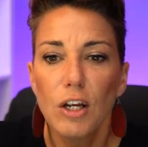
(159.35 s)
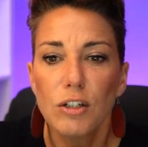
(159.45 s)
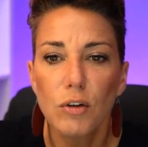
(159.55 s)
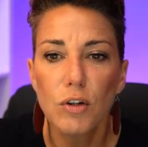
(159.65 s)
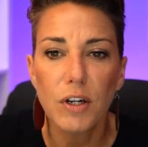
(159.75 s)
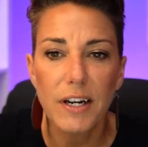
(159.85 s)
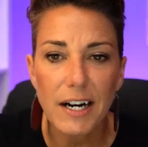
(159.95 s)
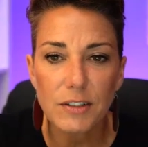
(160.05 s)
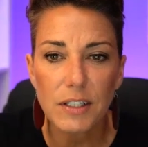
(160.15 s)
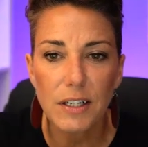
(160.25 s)
So you can
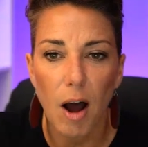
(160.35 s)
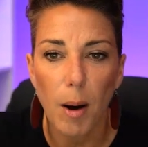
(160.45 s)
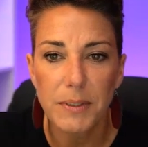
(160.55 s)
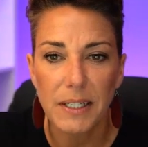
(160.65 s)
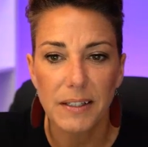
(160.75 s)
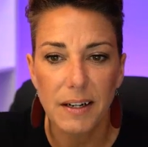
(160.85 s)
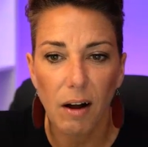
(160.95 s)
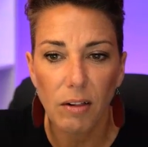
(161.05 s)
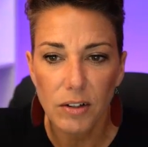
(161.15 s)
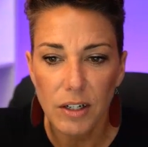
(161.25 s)
actually update the
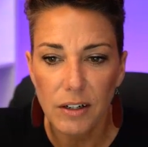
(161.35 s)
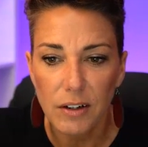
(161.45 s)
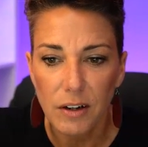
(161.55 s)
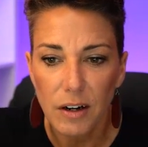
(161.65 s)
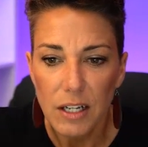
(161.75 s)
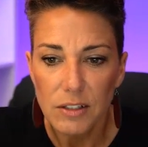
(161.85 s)
color here